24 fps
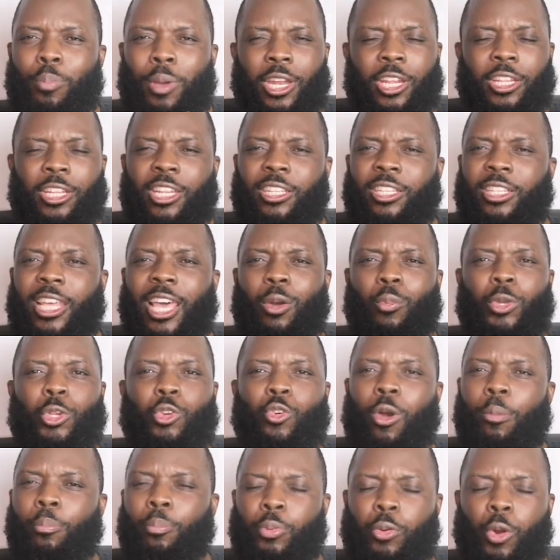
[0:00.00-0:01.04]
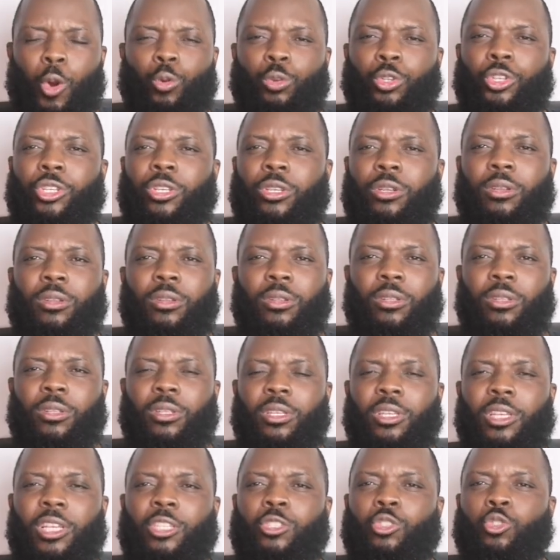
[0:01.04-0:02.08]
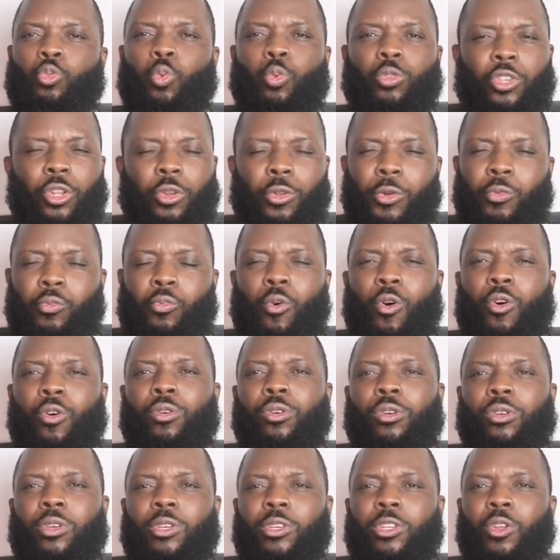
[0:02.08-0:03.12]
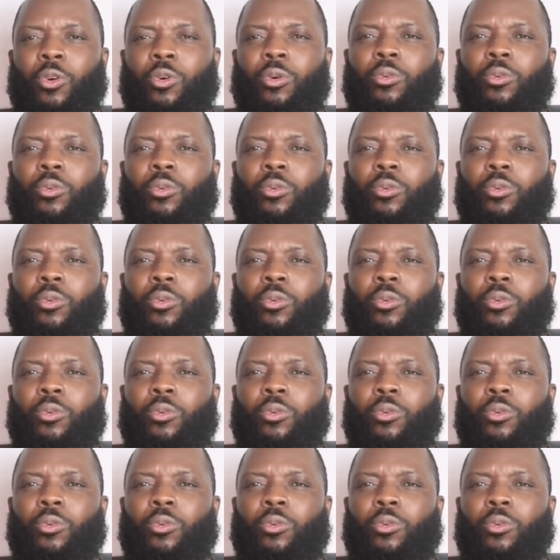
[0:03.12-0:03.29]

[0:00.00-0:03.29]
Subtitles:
better than that with your approach. It's totally wrong.